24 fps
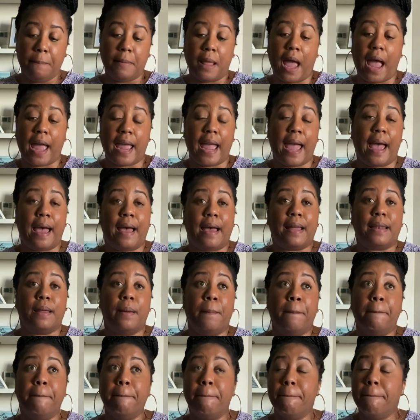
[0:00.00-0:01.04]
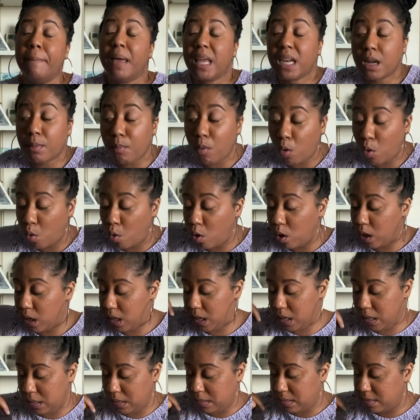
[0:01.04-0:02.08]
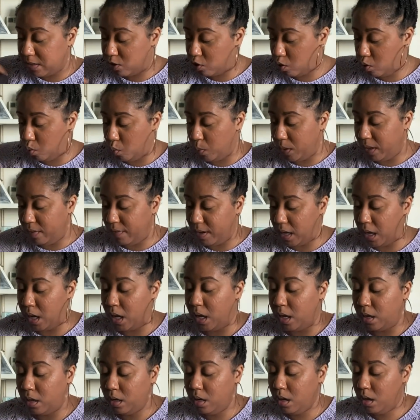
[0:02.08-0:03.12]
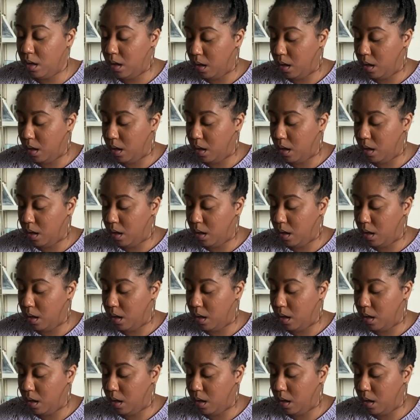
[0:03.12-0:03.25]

I had minimal ends to weave in